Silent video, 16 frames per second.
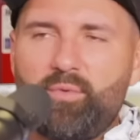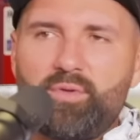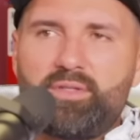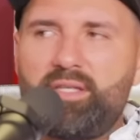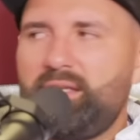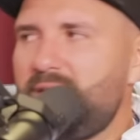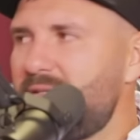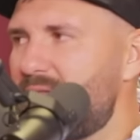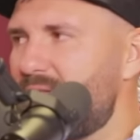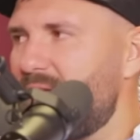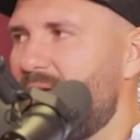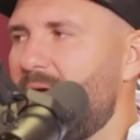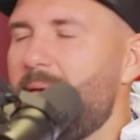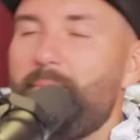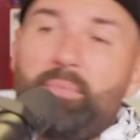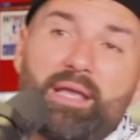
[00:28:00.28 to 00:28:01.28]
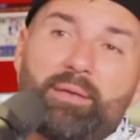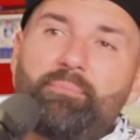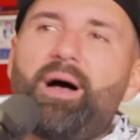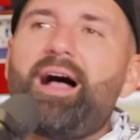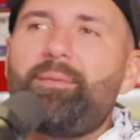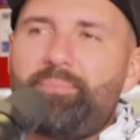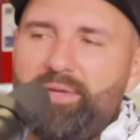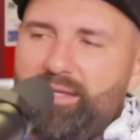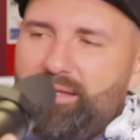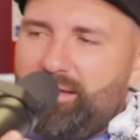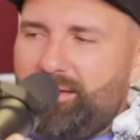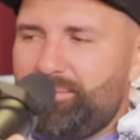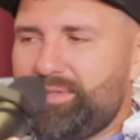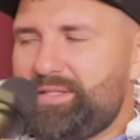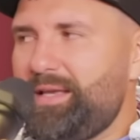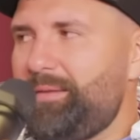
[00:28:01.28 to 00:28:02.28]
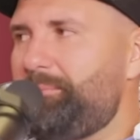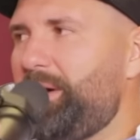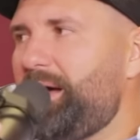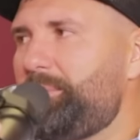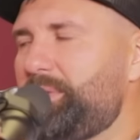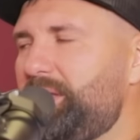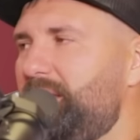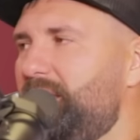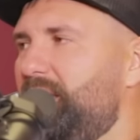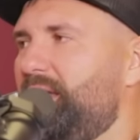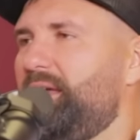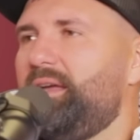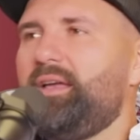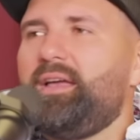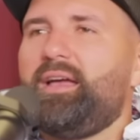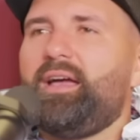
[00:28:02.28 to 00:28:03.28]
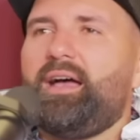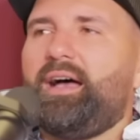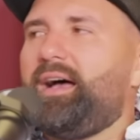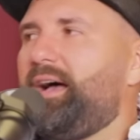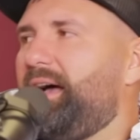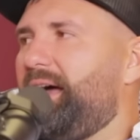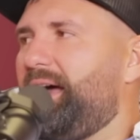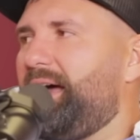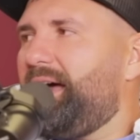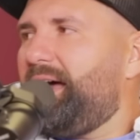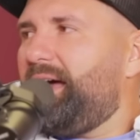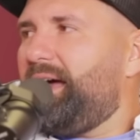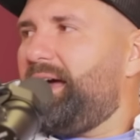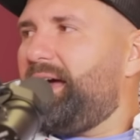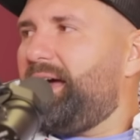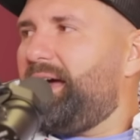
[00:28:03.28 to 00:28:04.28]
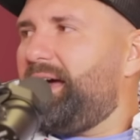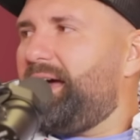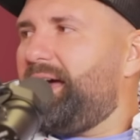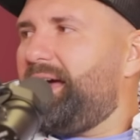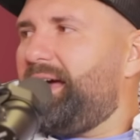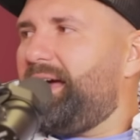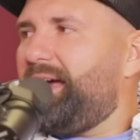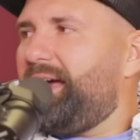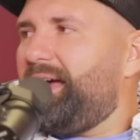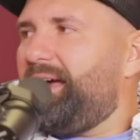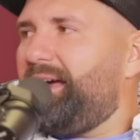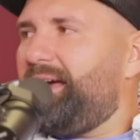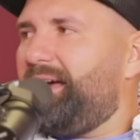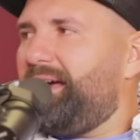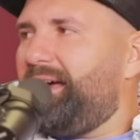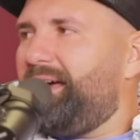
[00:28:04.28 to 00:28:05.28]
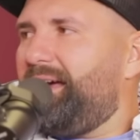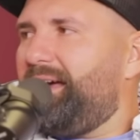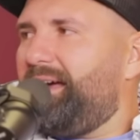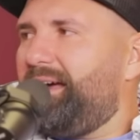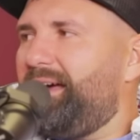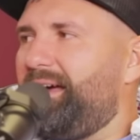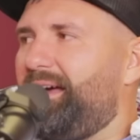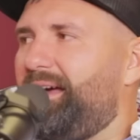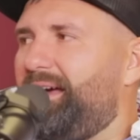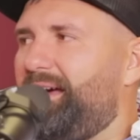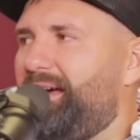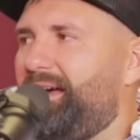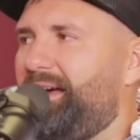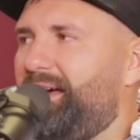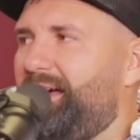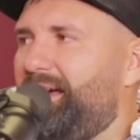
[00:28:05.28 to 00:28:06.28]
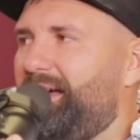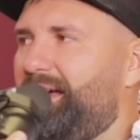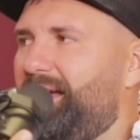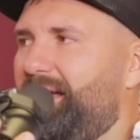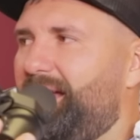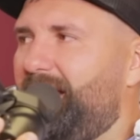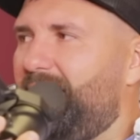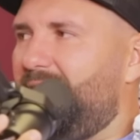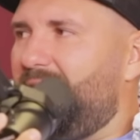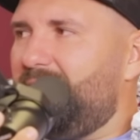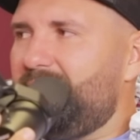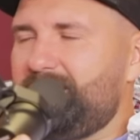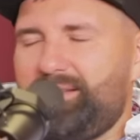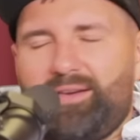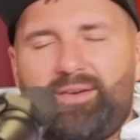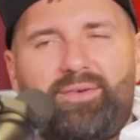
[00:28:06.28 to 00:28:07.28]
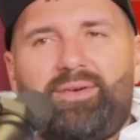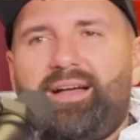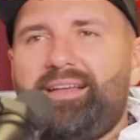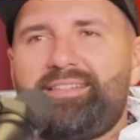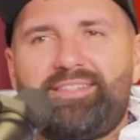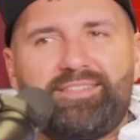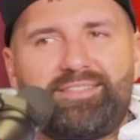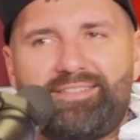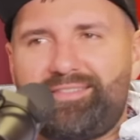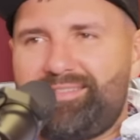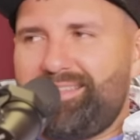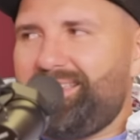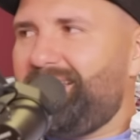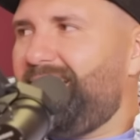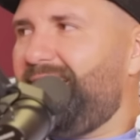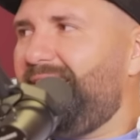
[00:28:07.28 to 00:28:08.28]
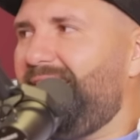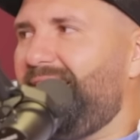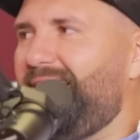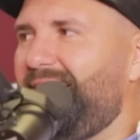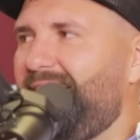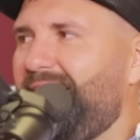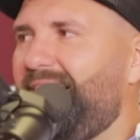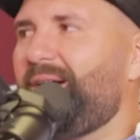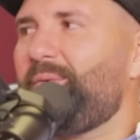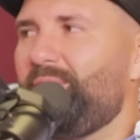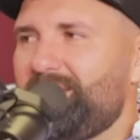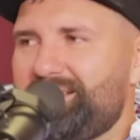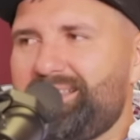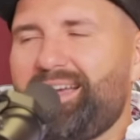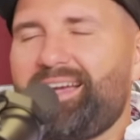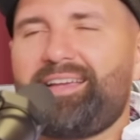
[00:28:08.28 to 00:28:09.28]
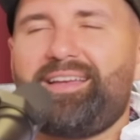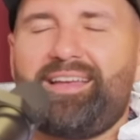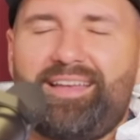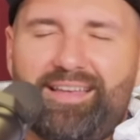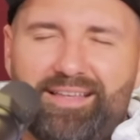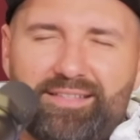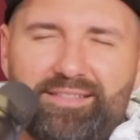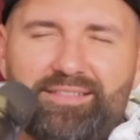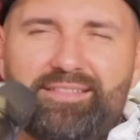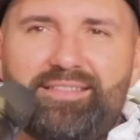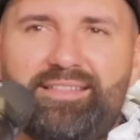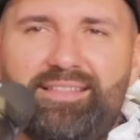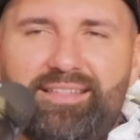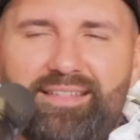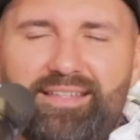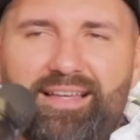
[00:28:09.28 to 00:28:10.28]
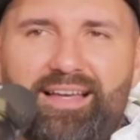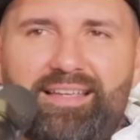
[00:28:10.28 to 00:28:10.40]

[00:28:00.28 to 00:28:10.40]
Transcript: Ortiz, Big Poppy. I'm gonna say Poppy. Well, I think you're also doing it because Terry Francona's nickname was Tito. No, I just That's, you're watching the documentary. I was they, talk, yes. they talk about Tito.